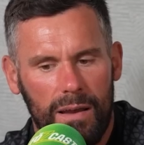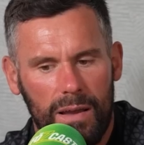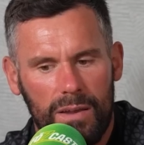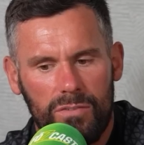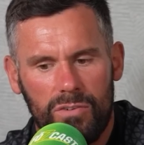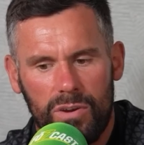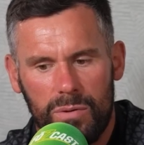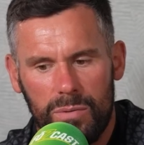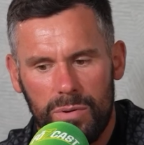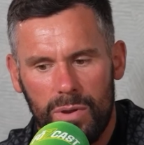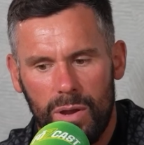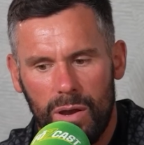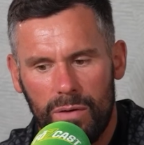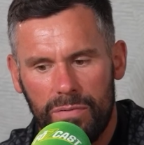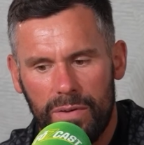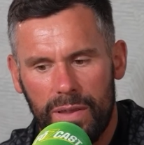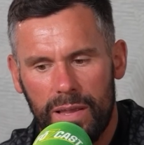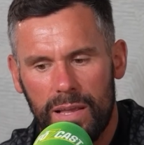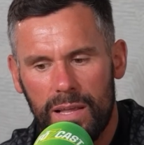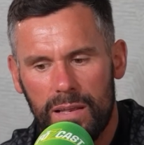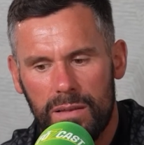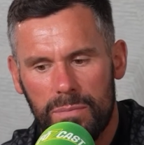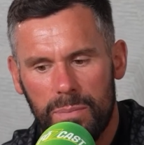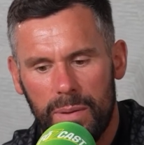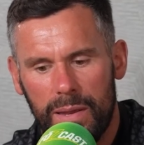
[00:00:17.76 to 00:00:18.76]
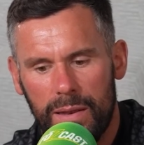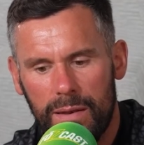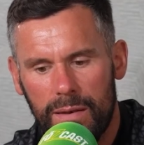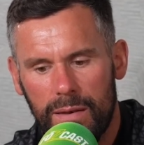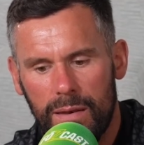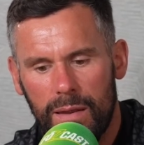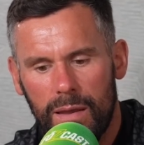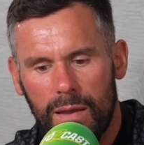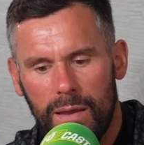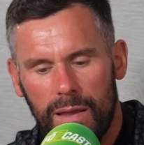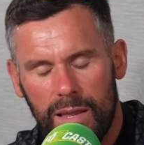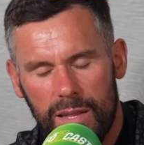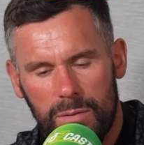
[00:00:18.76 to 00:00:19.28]
I agree with you. I think he's
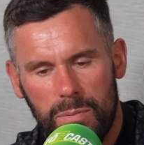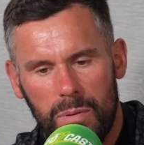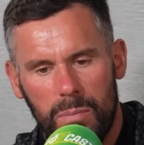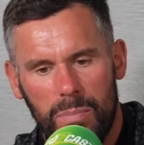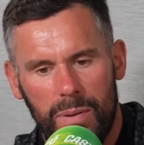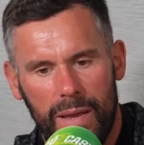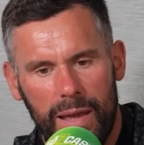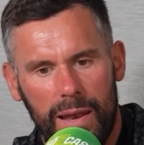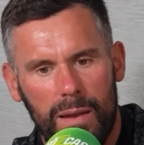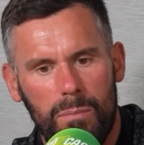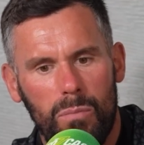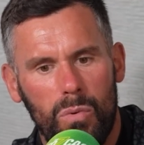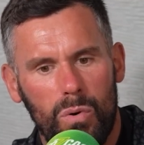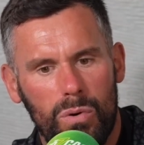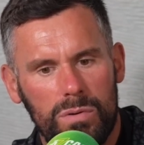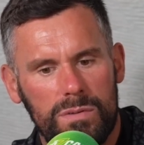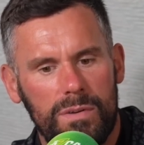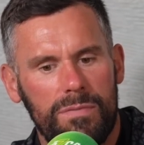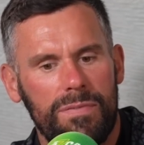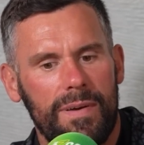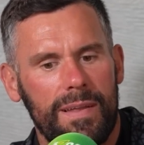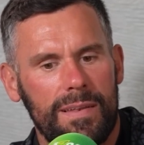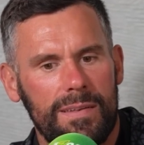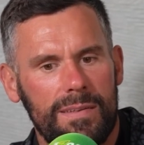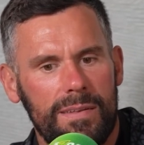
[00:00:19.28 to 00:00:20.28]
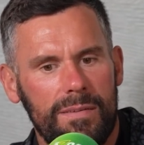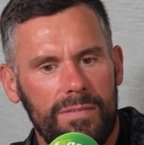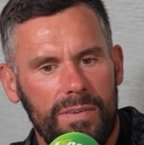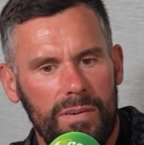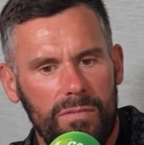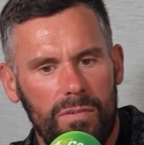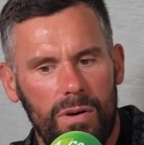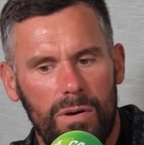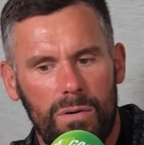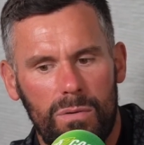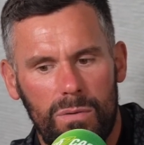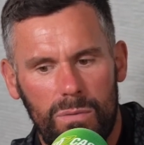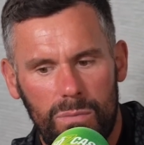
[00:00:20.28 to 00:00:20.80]
been playing a more defensive
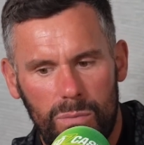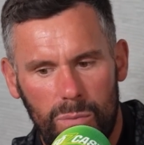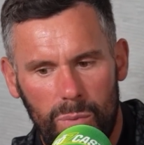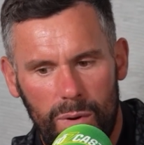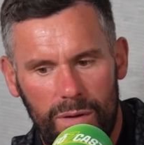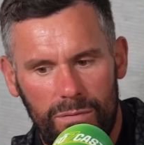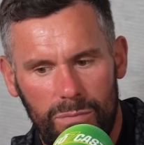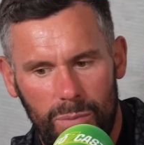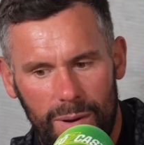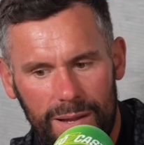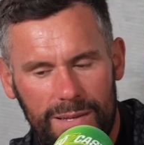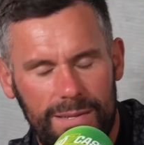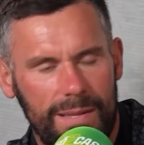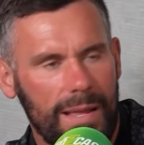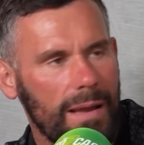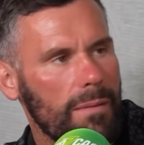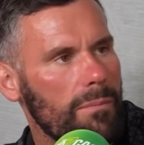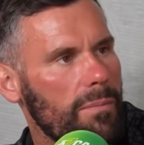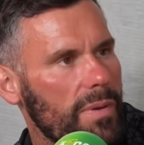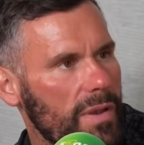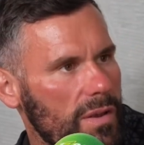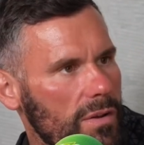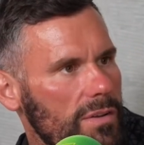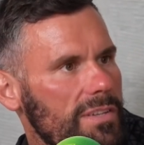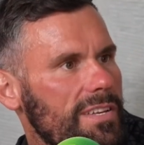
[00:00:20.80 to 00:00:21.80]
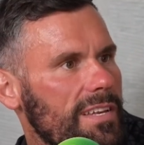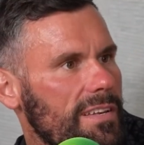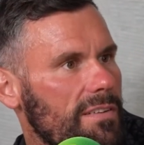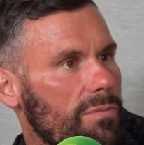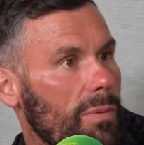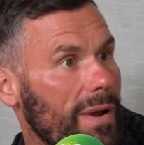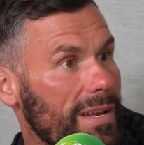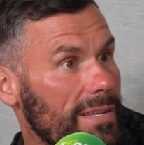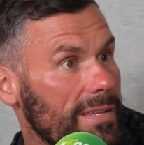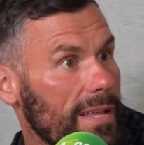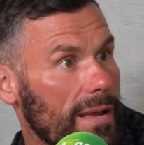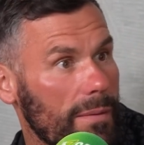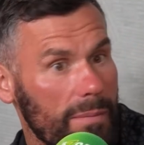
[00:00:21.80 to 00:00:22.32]
role with West Ham, because
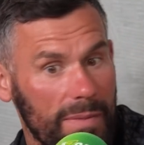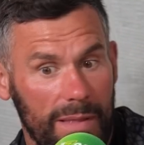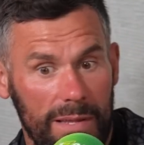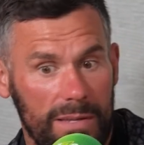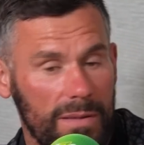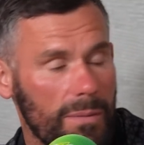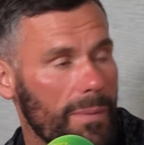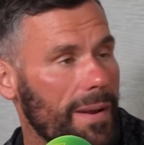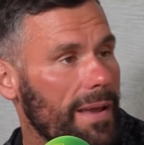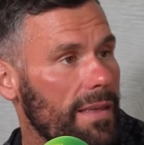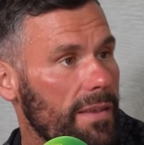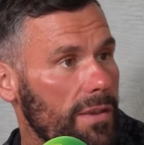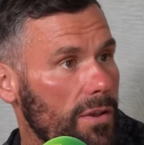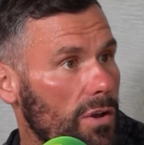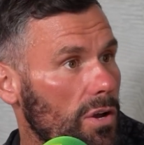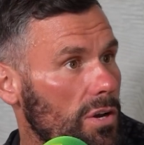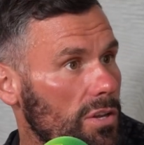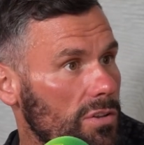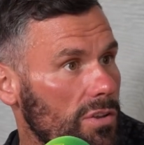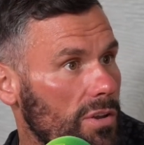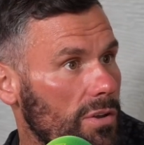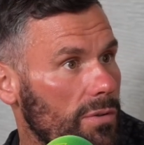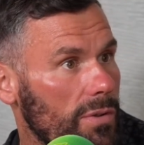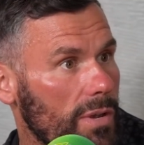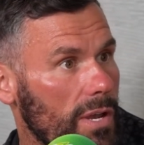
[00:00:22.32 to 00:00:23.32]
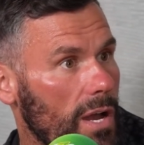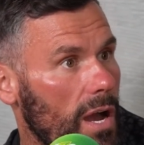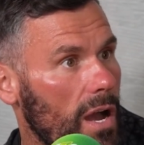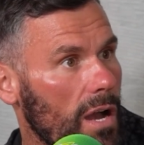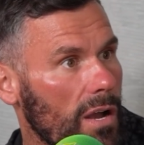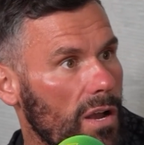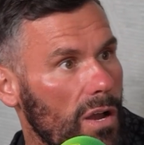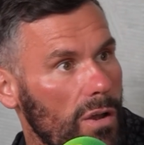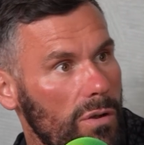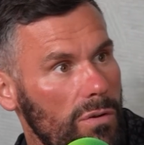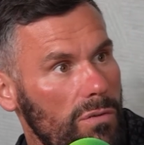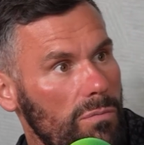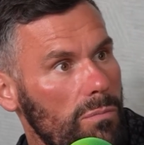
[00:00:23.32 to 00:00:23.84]
it's West Ham. Yeah, that's the way you've got to do it. You
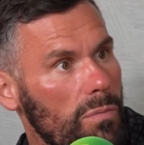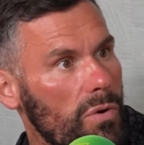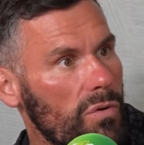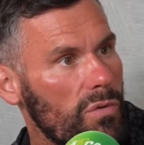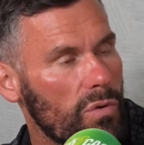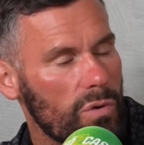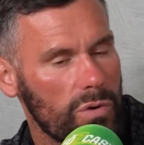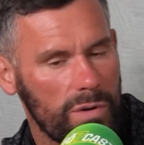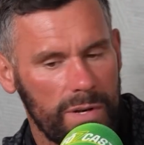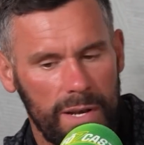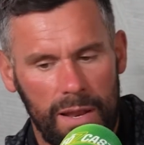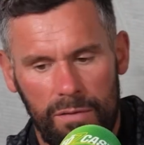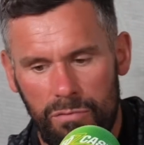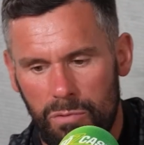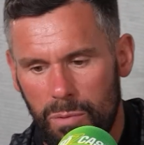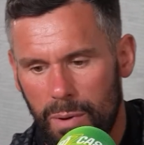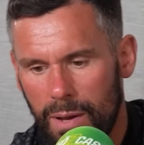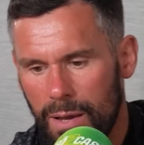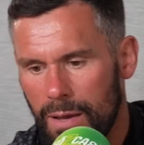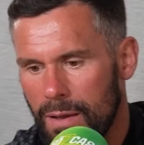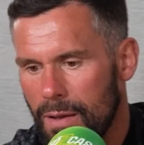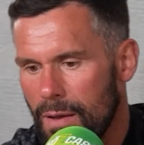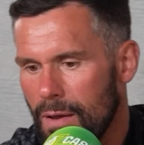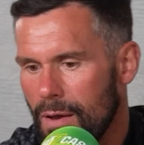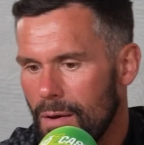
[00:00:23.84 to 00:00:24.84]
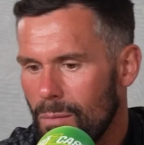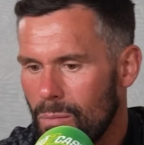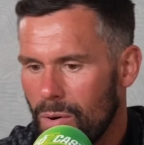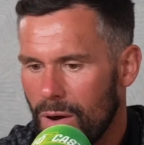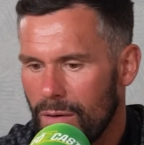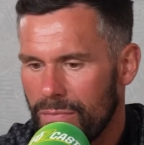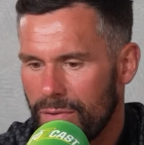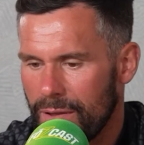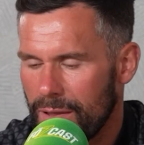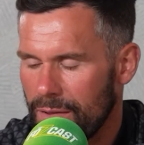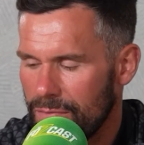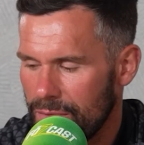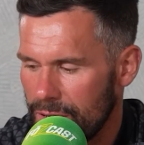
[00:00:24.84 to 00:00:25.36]
can't go marauding everywhere.
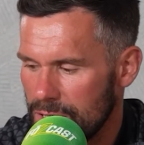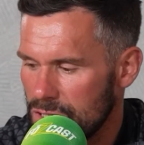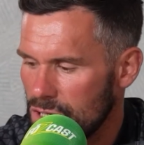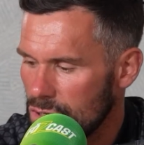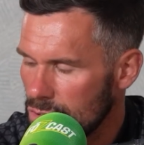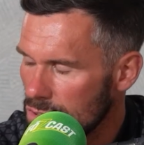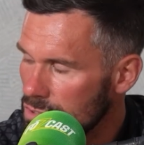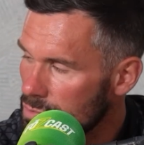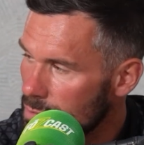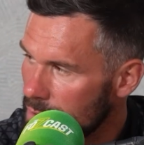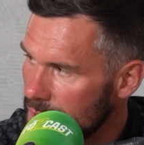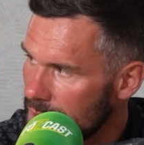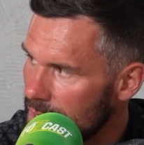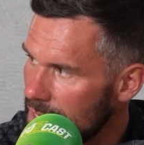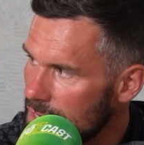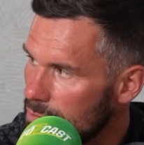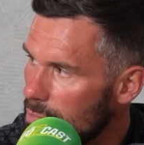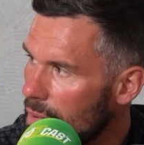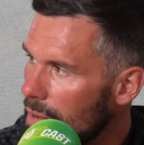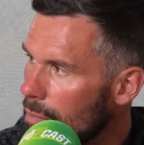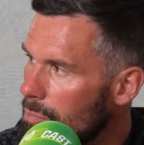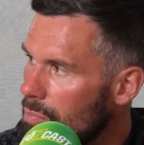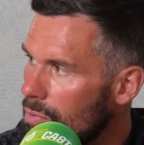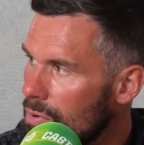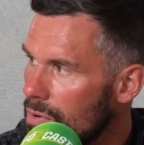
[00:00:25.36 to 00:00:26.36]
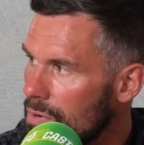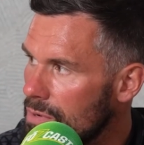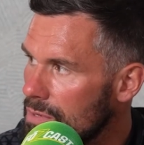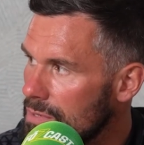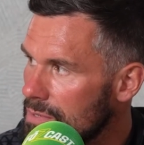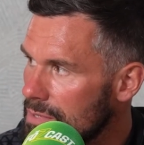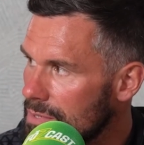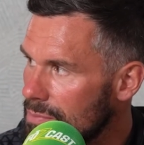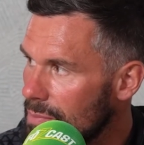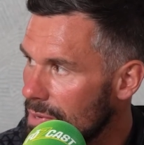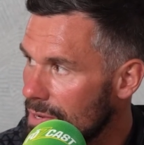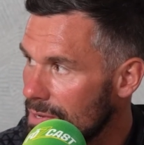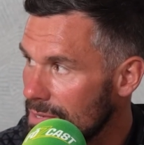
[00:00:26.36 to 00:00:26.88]
But I think if he joins one of these big
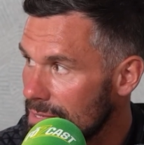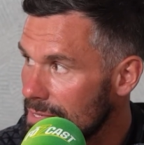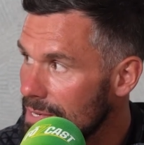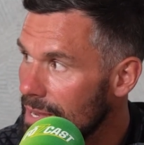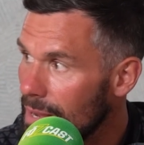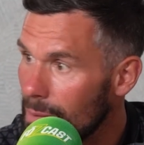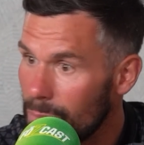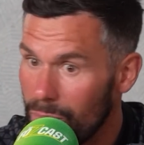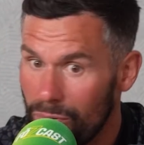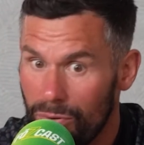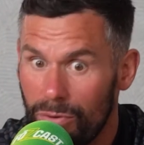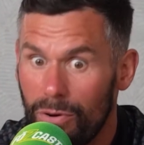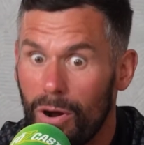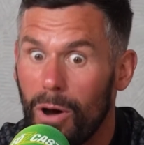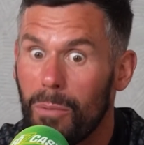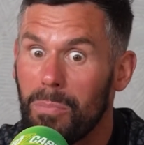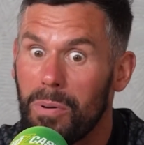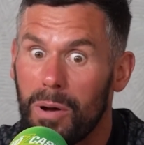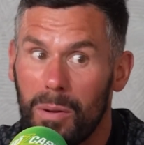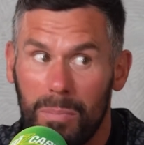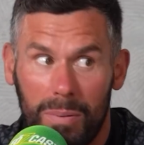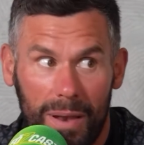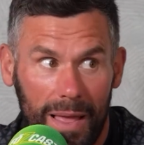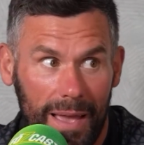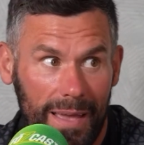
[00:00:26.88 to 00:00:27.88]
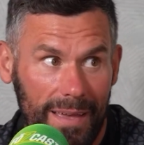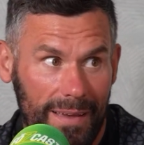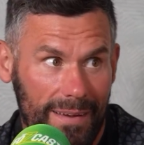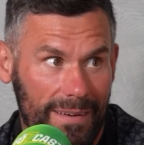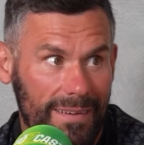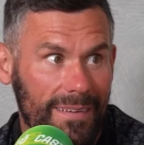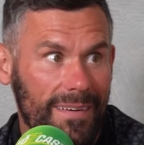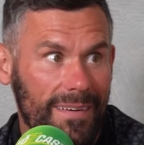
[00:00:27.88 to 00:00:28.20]
boys, we could see a proper player.